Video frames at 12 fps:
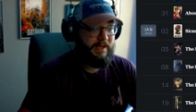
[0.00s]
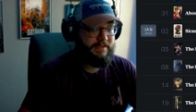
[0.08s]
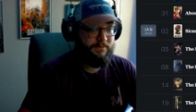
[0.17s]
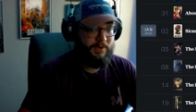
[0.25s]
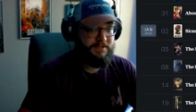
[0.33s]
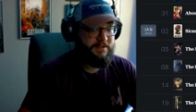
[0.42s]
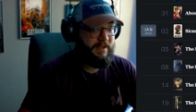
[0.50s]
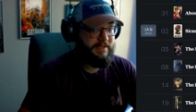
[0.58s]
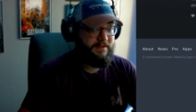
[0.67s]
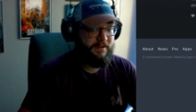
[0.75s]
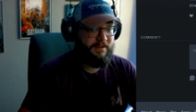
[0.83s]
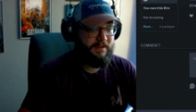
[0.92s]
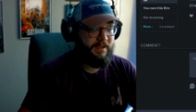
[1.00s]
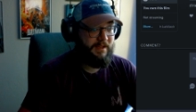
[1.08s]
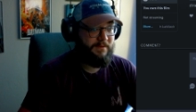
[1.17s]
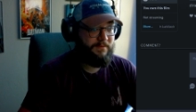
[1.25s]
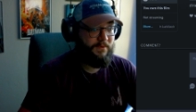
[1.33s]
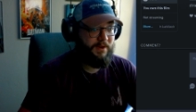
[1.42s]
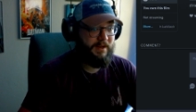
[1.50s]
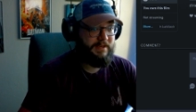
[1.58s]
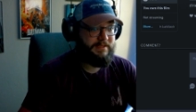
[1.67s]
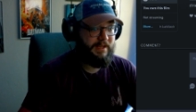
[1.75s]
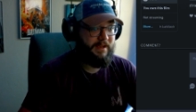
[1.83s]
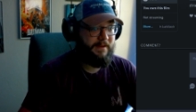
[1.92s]
Watched Glass Onion again. What did I
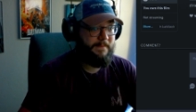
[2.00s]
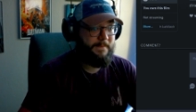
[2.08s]
say?